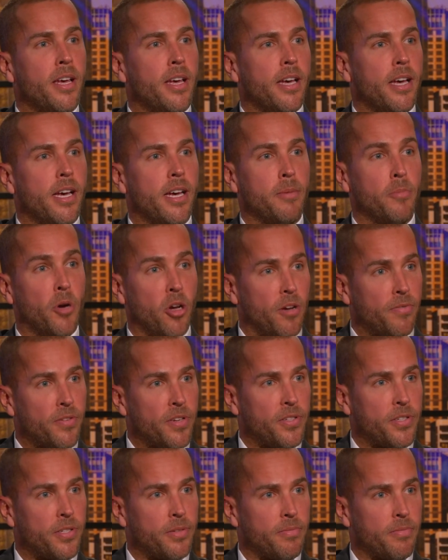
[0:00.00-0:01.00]
at my
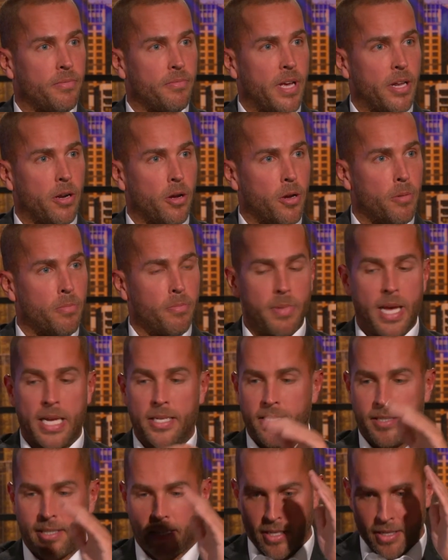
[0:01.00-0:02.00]
office at home and
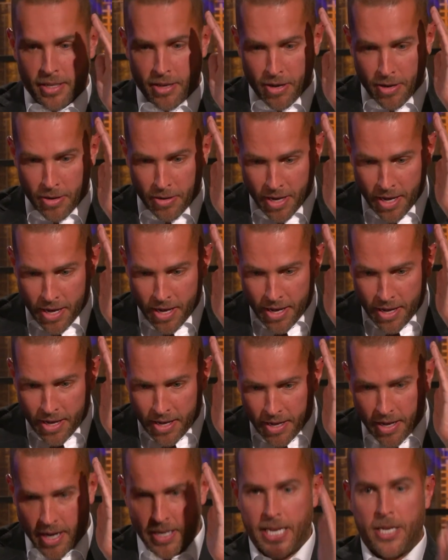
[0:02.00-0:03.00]
just going to go,
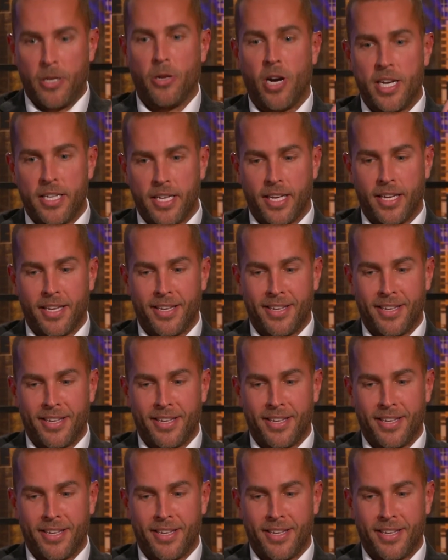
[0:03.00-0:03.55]
I need an idea.